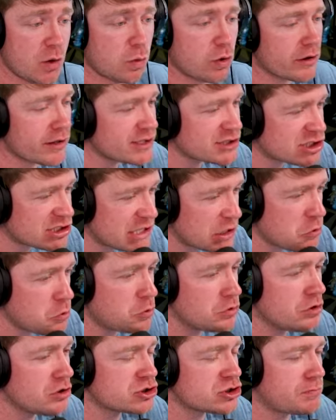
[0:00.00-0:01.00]
we're gonna see
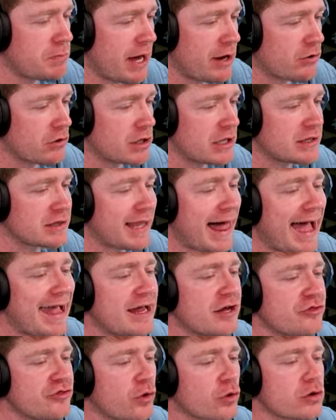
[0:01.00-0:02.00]
who looks better,
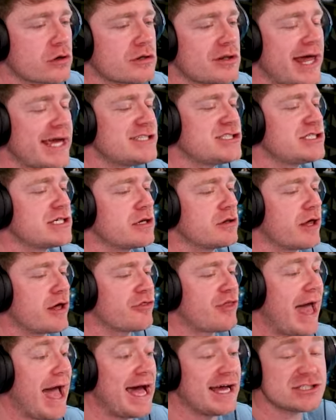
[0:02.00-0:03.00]
Goliath or
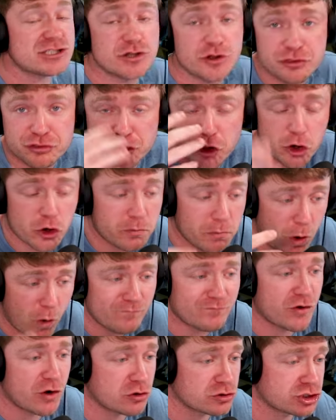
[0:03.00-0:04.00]
Glacialith, as the
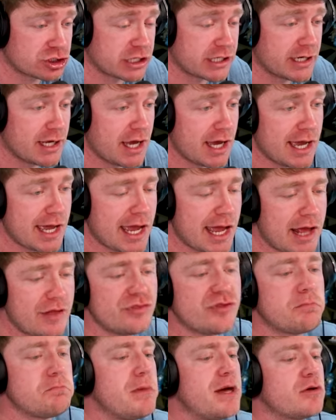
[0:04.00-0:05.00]
thermo version
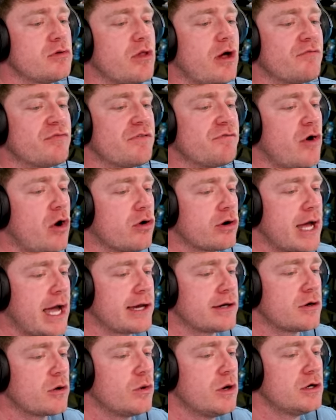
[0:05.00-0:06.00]
in the middle of the
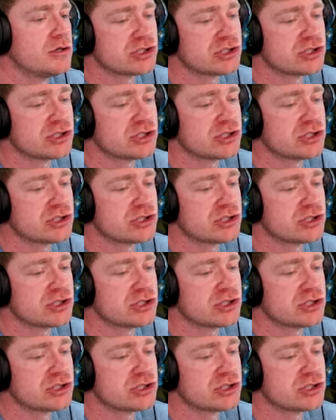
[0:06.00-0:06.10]
volcano.